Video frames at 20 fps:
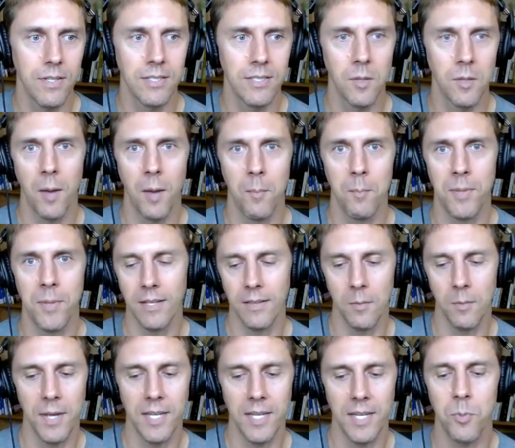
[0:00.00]
It's about being
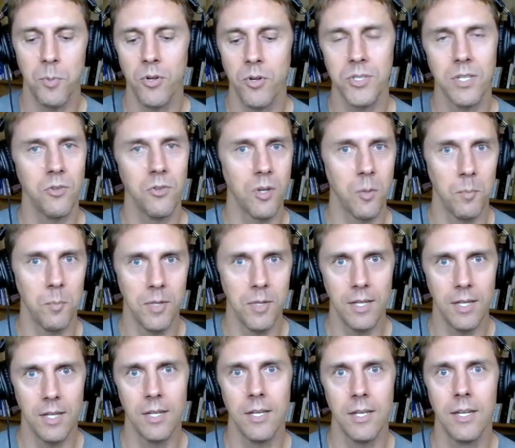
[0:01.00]
the best person you can
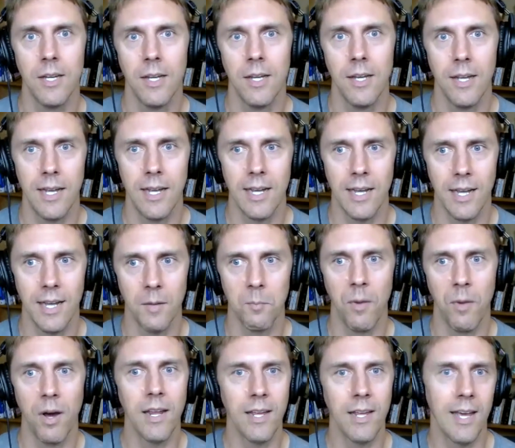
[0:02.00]
be, and
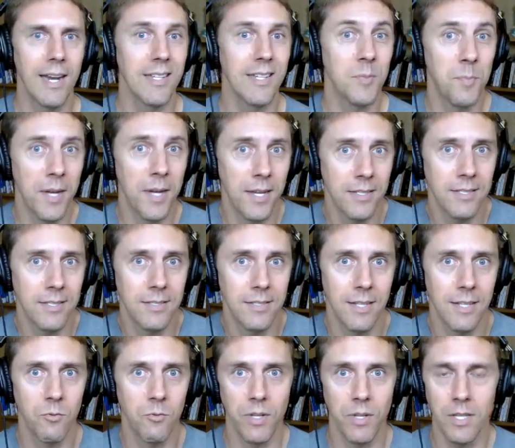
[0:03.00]
money at its best
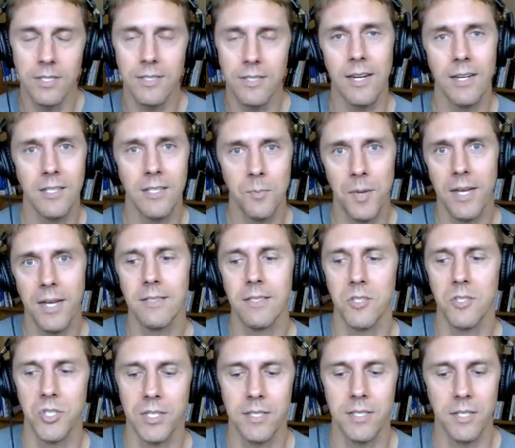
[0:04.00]
and real estate at its best
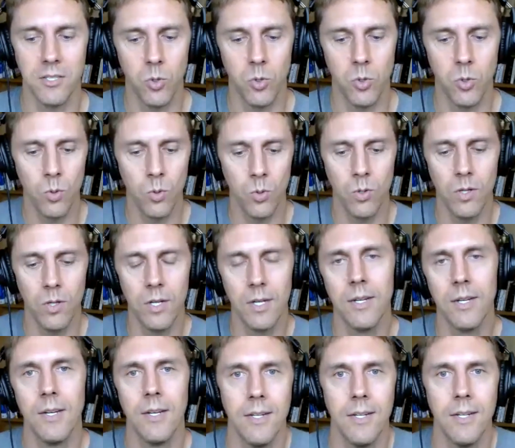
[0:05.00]
is just a tool
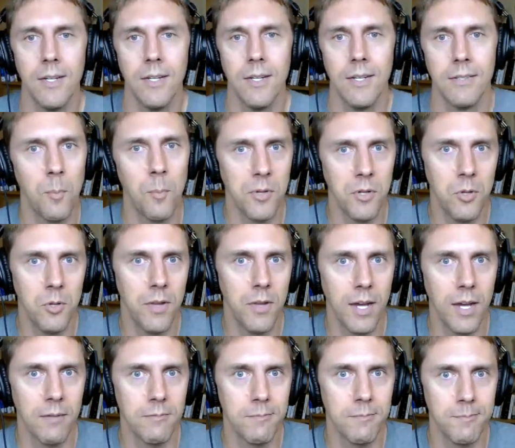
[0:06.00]
to help you do that.